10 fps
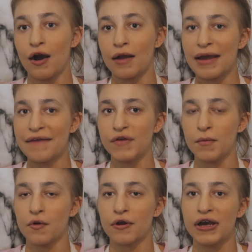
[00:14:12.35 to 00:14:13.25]
on my
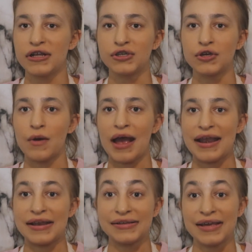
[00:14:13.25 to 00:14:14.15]
Filmora to go
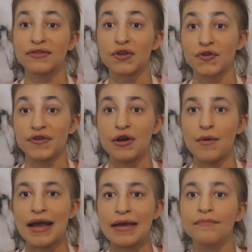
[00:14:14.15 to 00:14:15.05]
ahead and take the green
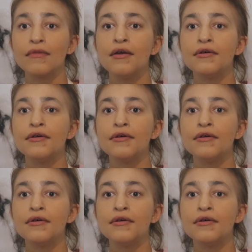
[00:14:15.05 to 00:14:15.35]
away,